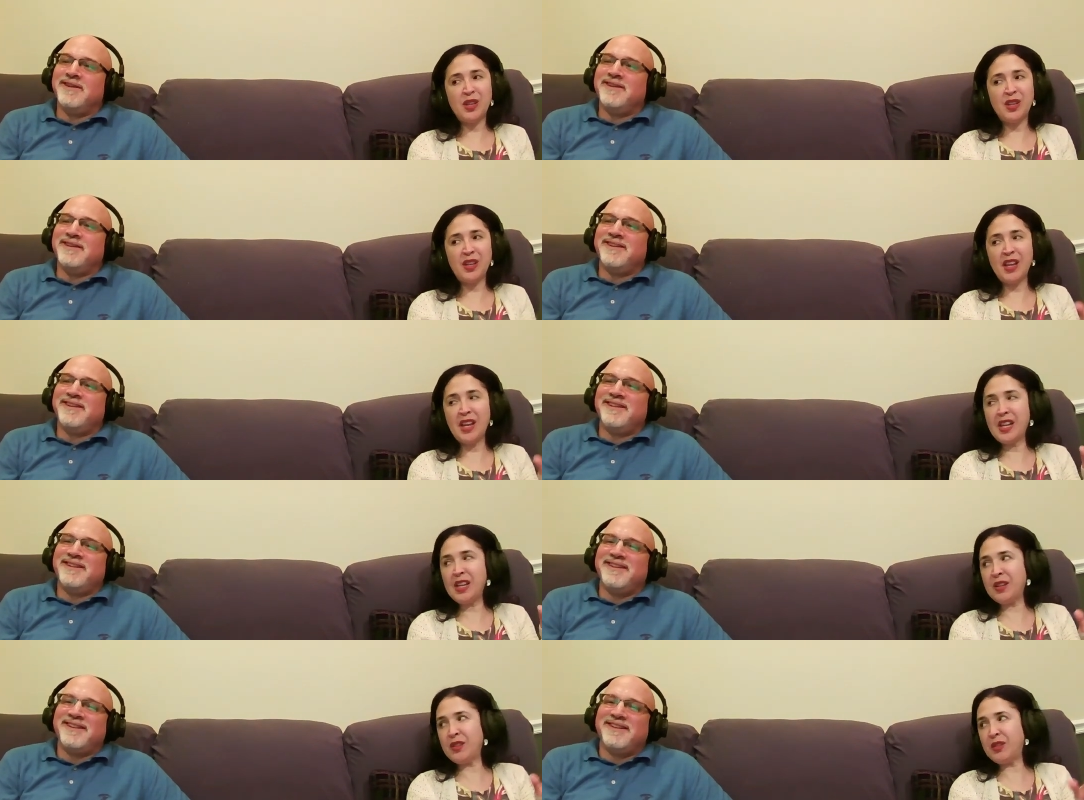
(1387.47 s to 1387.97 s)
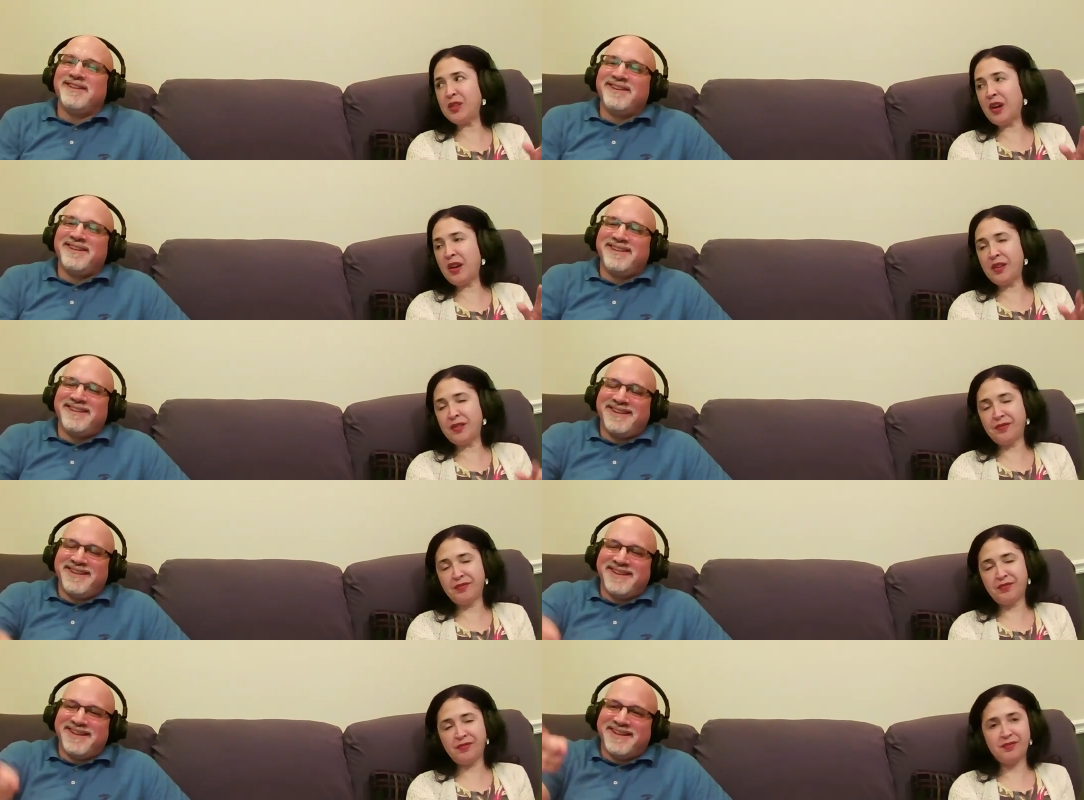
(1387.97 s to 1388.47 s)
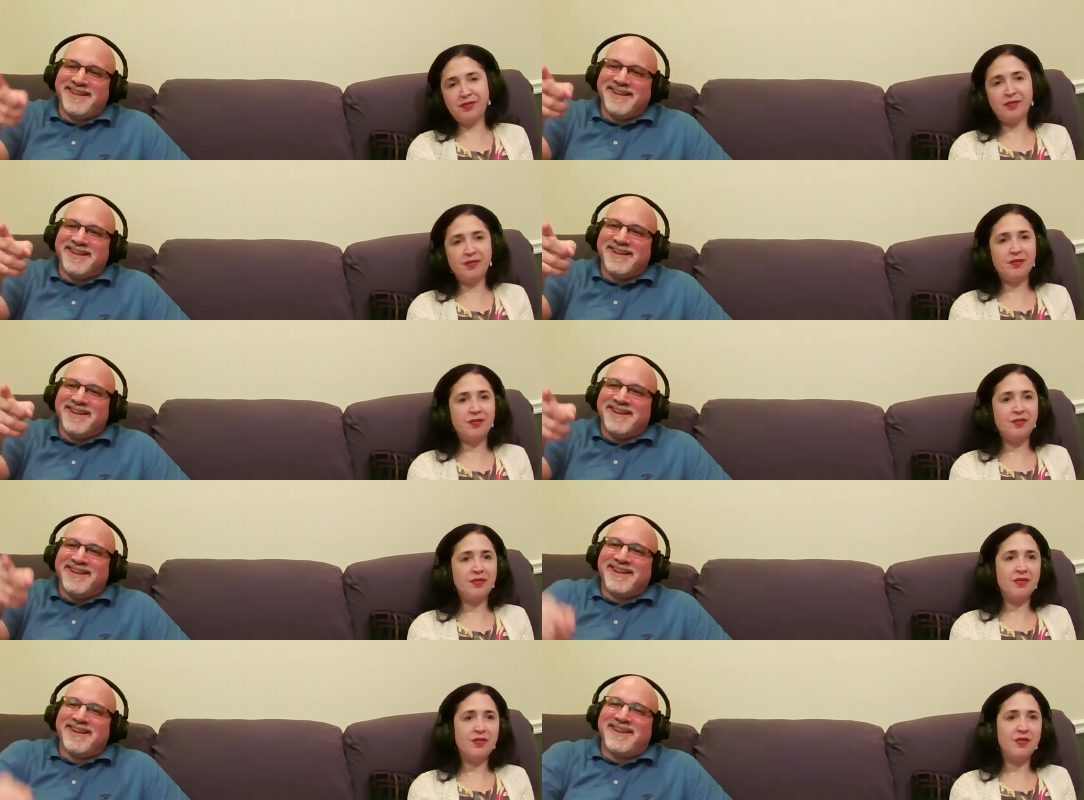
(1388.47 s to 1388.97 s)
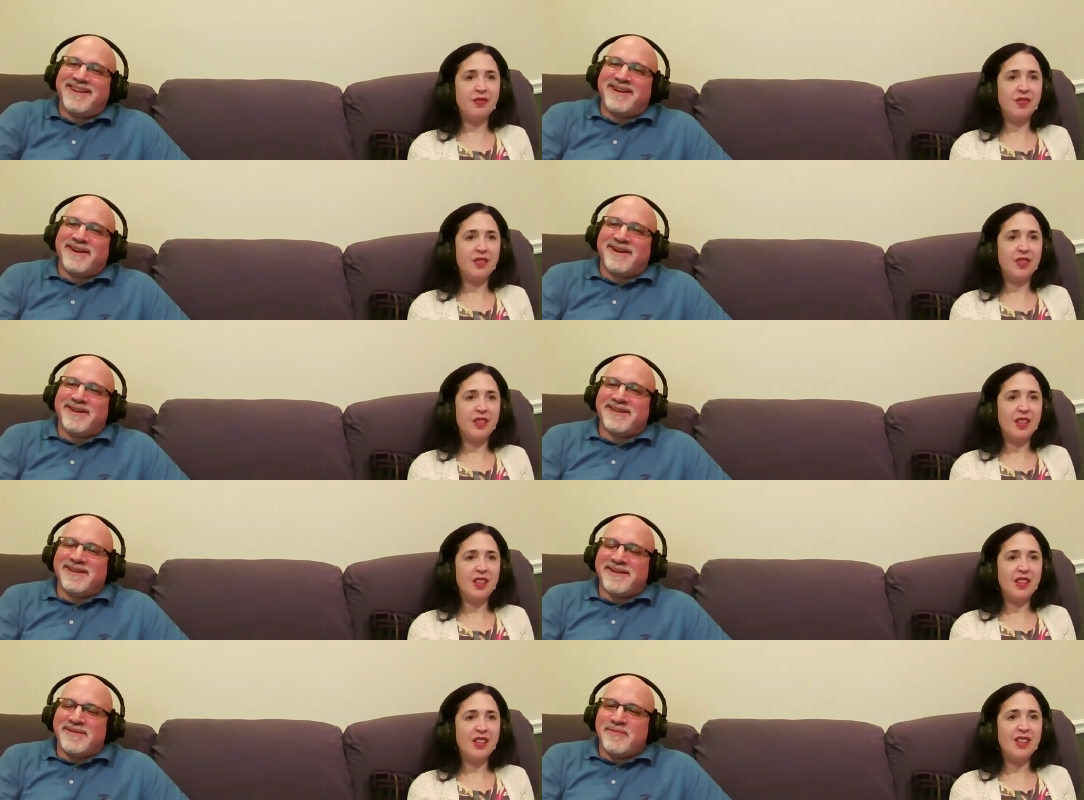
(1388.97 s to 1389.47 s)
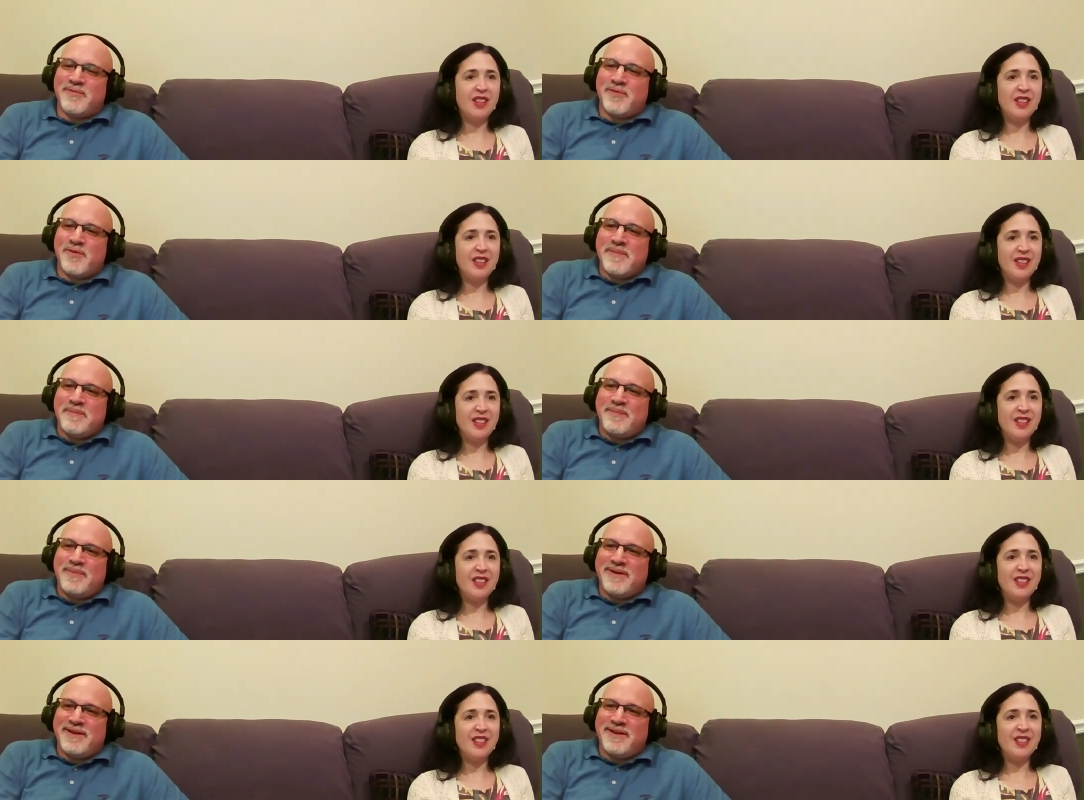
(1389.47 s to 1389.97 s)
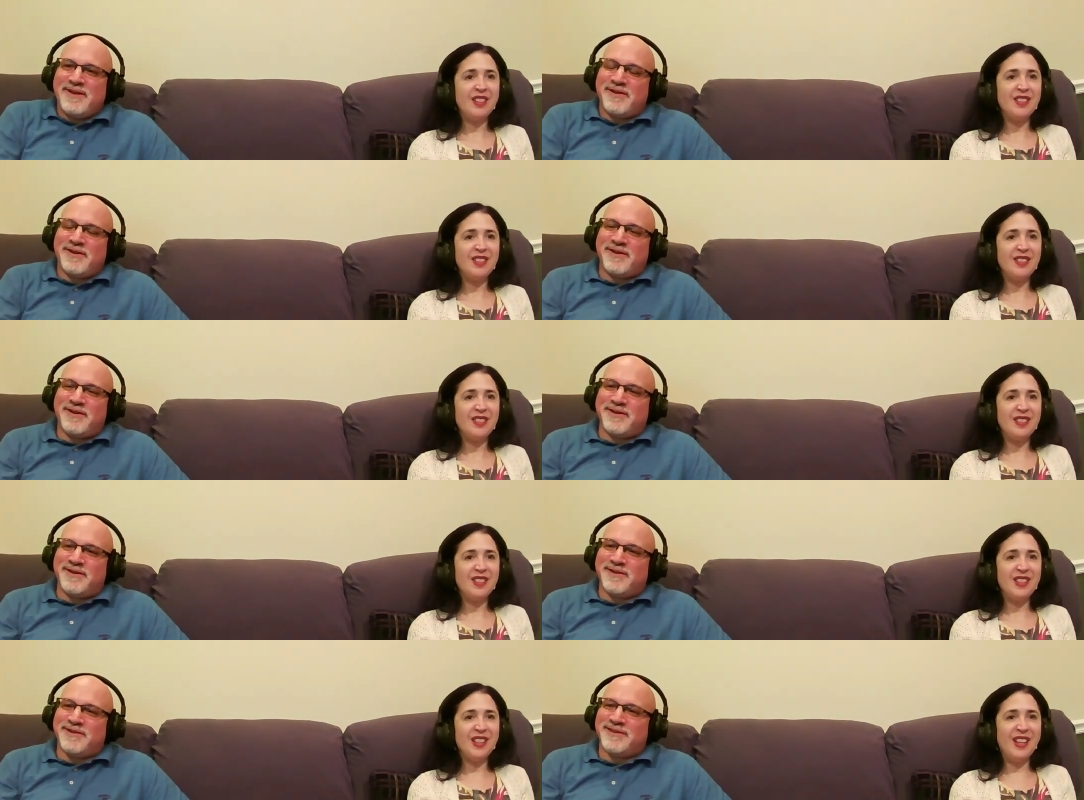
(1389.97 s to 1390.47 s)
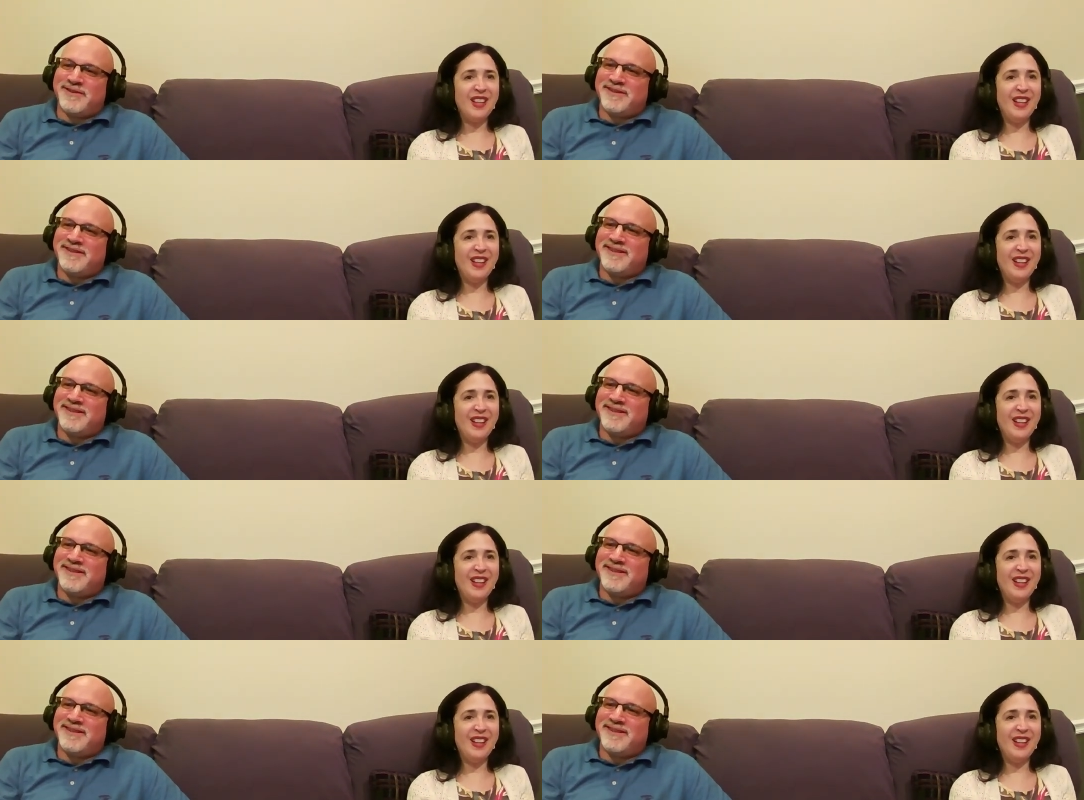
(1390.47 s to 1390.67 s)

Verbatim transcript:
Speaker 1: can get it done. He
Speaker 2: called them wimpy little girls.